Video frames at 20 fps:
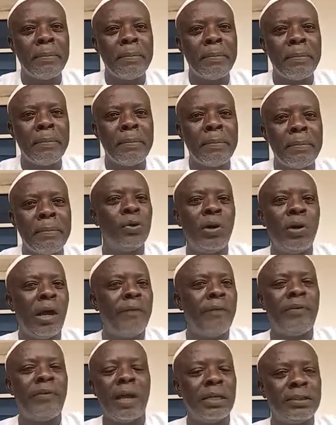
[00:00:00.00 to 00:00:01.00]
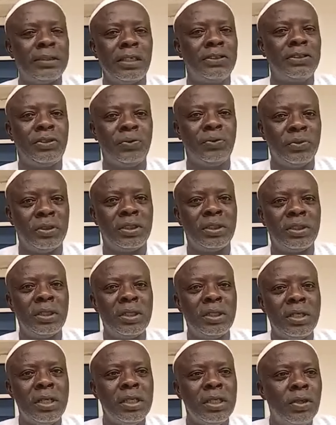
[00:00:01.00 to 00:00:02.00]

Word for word: A dime, you don't have access to it.